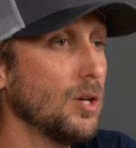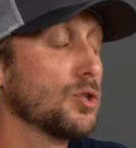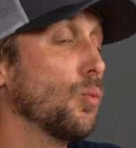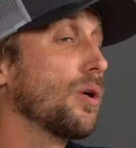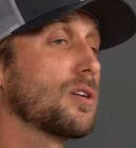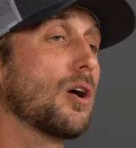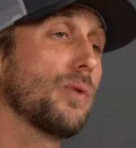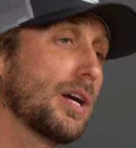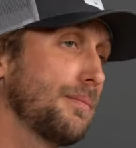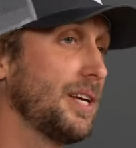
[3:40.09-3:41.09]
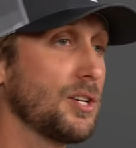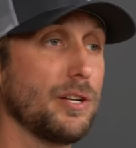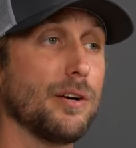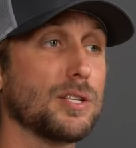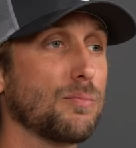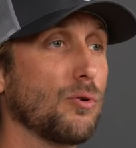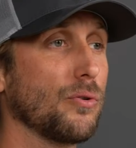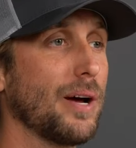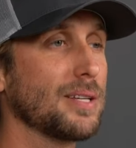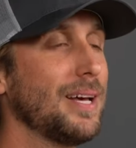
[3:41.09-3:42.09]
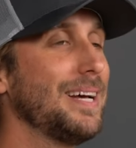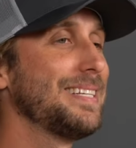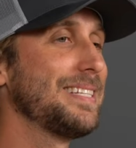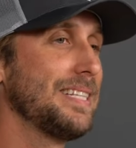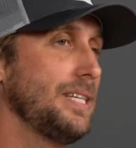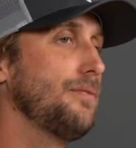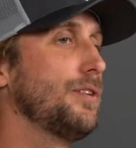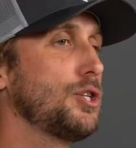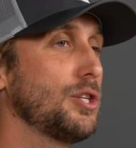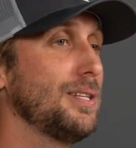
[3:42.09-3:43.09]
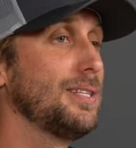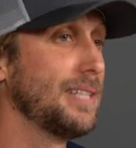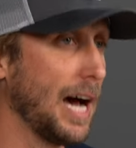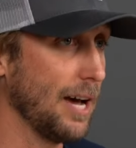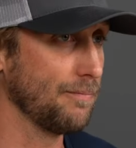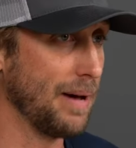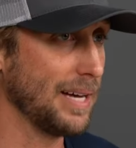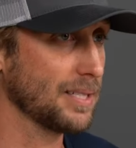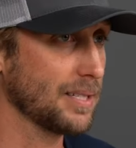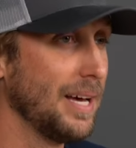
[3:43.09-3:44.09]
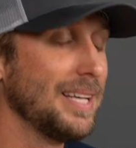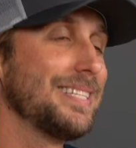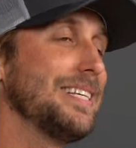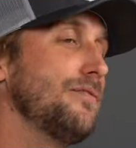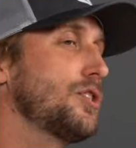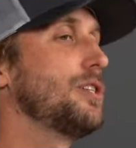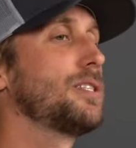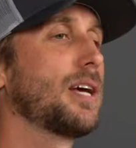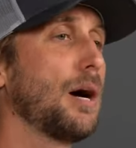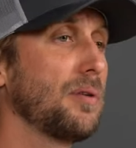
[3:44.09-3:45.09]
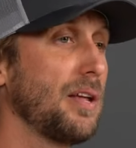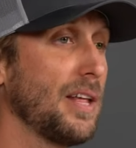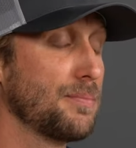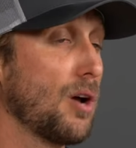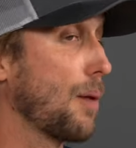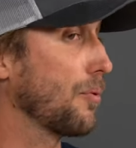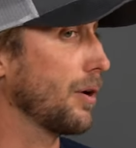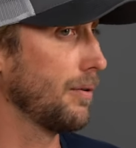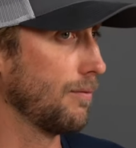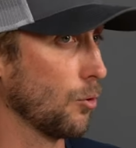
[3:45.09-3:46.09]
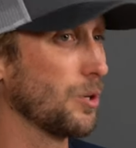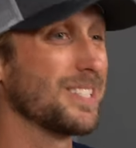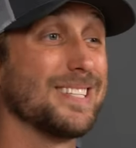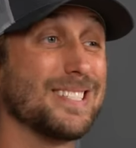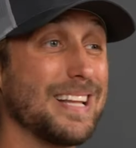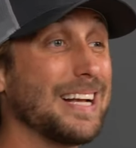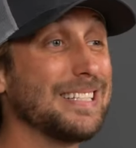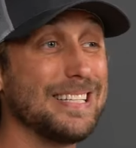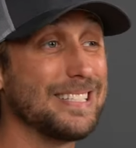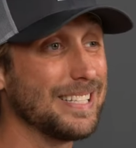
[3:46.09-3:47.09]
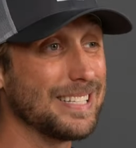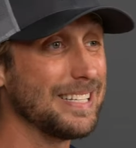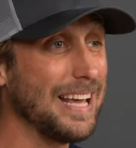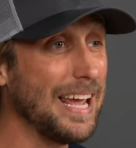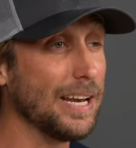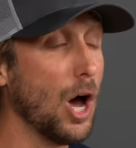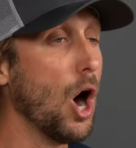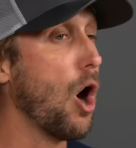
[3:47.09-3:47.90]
So what is our recommendation here at SportRx? Sea Vision dive masks. Sea Vision is a company that's been operating in Florida since 1968.